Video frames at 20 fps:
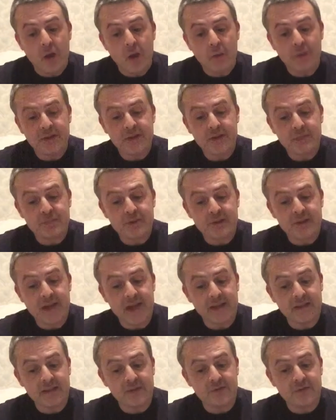which is
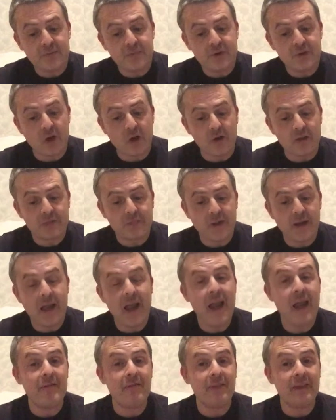protected from shocks by a
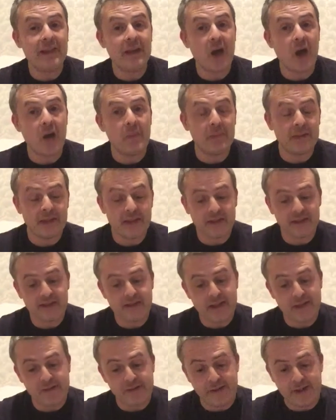heavily armoured
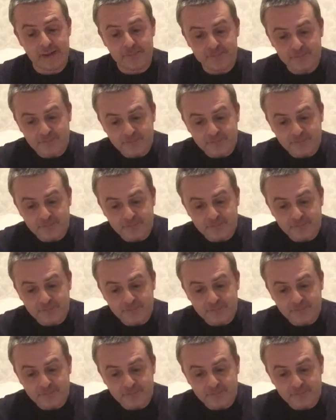exterior.